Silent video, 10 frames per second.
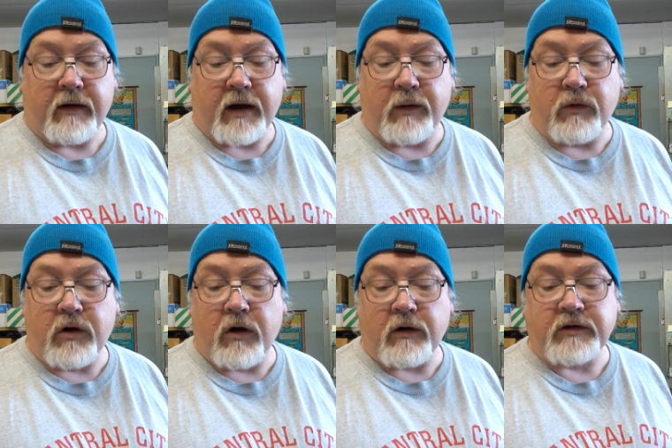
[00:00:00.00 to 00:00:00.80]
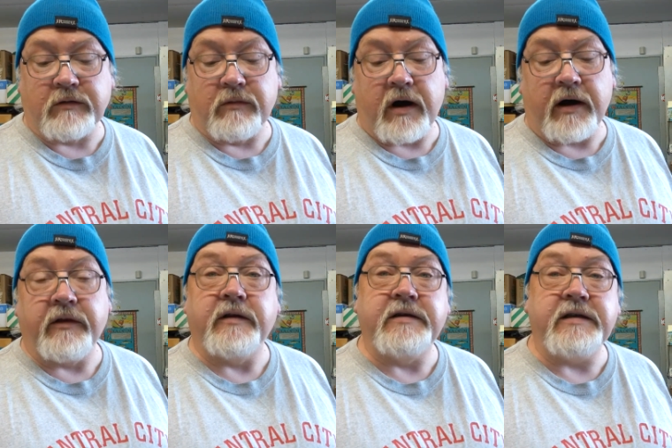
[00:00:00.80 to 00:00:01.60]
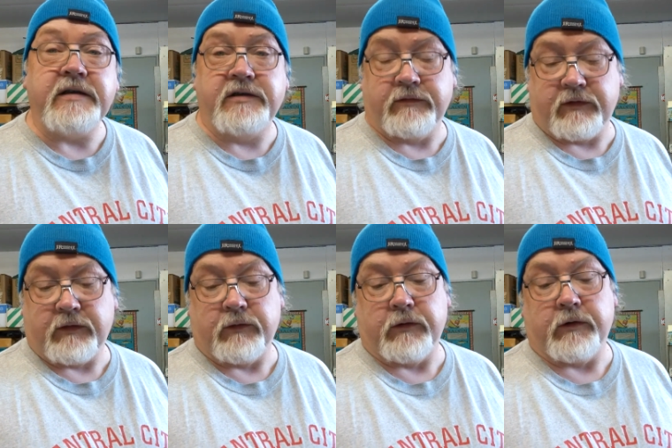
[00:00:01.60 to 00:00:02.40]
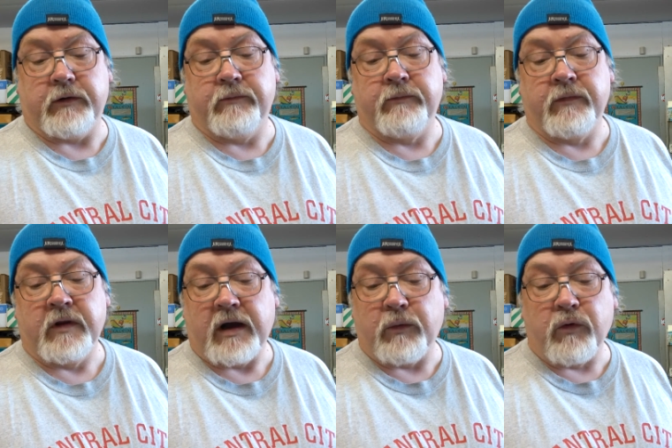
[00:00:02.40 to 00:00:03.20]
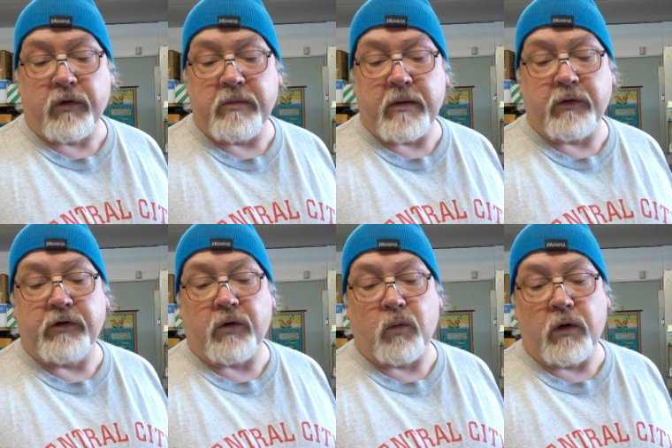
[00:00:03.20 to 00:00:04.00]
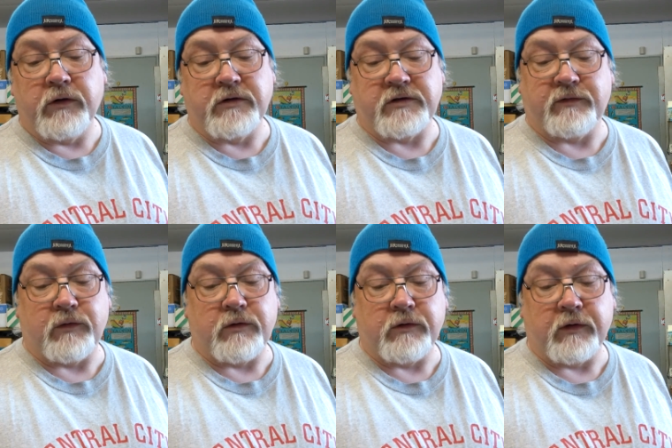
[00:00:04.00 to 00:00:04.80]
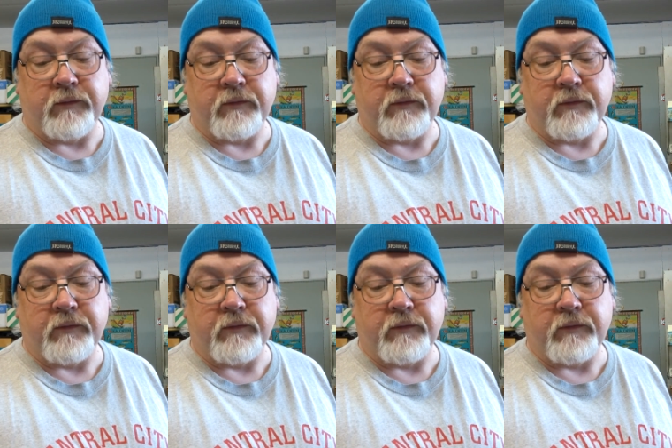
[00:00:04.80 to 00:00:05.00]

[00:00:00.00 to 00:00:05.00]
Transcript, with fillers: I will call to mind the deeds of the Lord. I will remember your wonders of old.